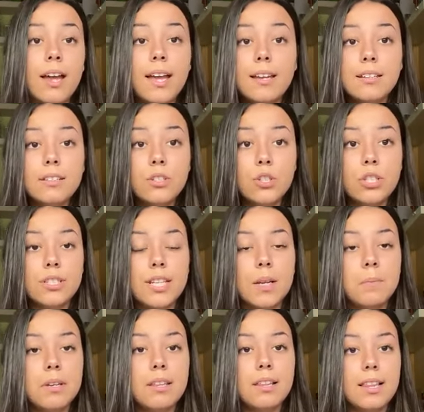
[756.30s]
And she
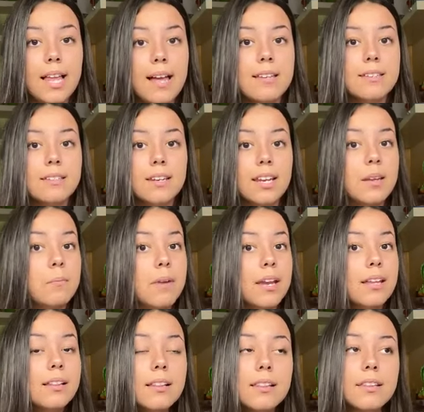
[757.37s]
sent me the last
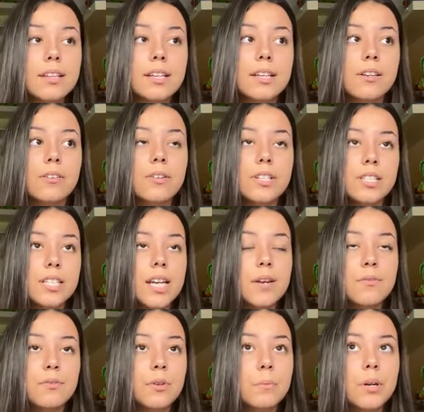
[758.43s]
email that I
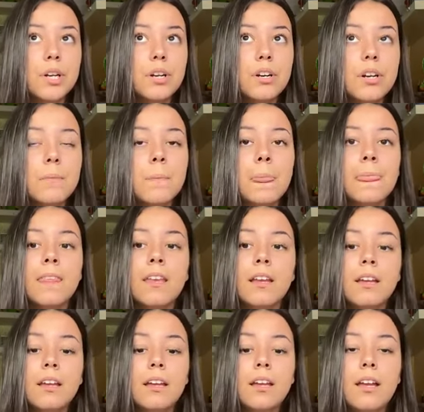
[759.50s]
received from her,
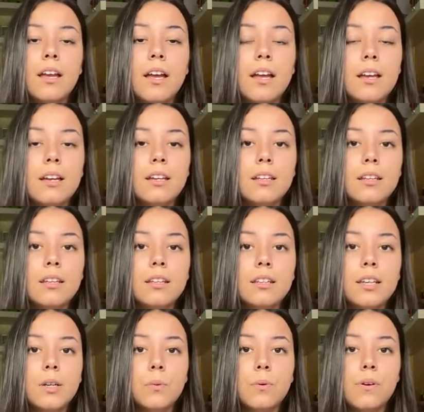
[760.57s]

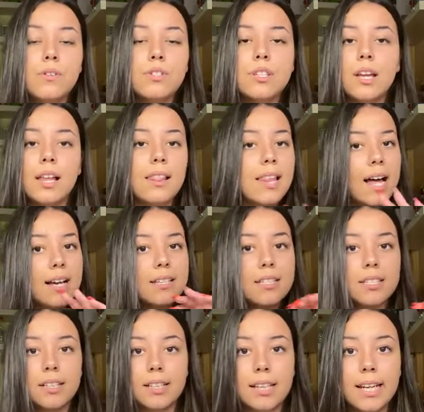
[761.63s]
and it was a
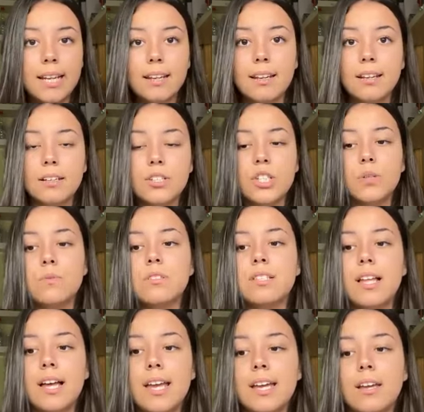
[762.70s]
last link. She
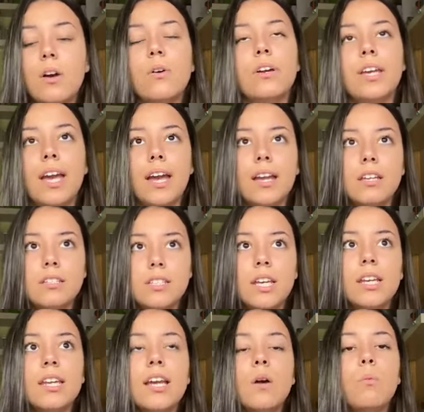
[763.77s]
was like, okay
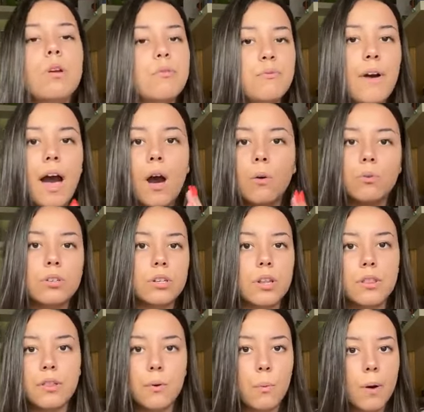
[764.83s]
Zeneia, we found
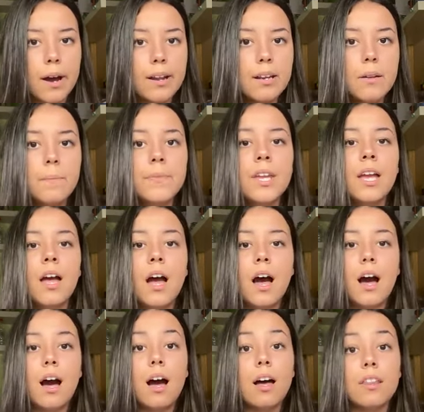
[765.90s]
the one,
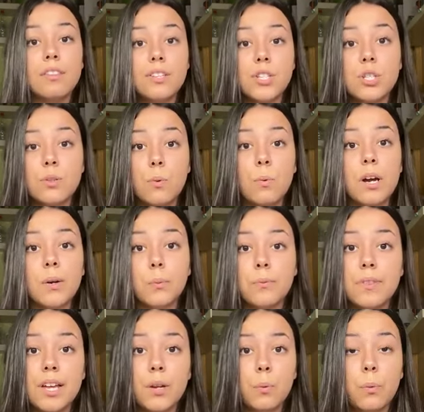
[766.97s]
uh, this is the
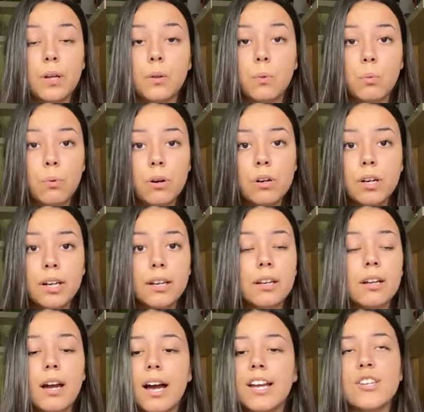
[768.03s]
one that will
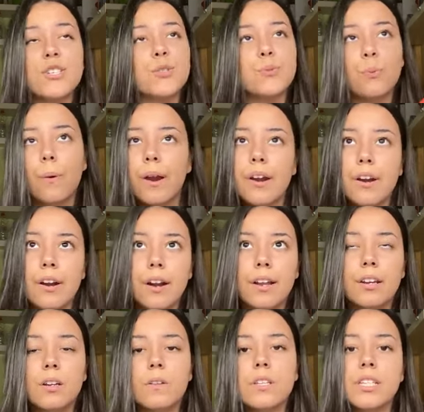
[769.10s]
work, I swear,
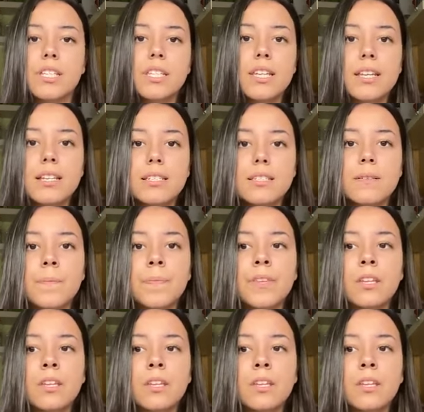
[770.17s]
and all these things.